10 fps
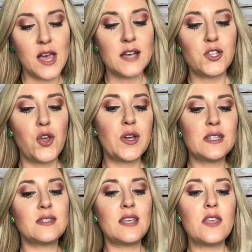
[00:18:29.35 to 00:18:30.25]
So you can
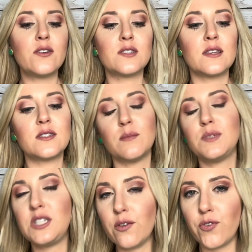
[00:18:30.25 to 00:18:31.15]
see there's some
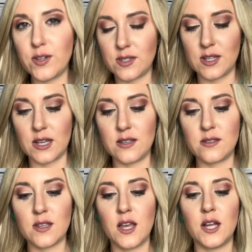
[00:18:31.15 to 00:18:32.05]

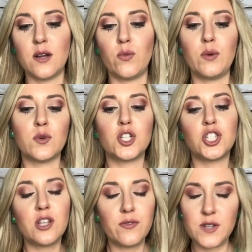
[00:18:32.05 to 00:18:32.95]
differences when we're
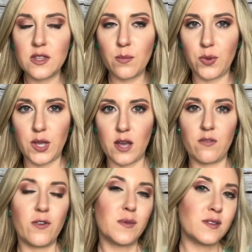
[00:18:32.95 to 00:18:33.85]
shifting the plan
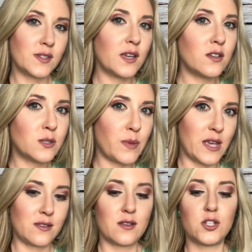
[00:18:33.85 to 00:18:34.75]
from a sales
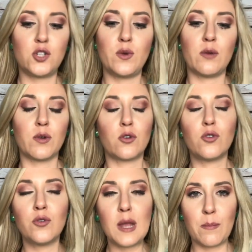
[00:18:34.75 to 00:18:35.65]
based to a
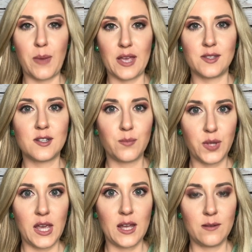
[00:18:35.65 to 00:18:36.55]
recruiting based
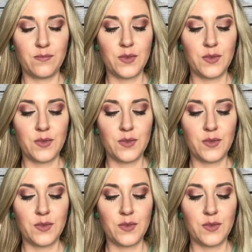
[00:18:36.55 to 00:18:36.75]
plan.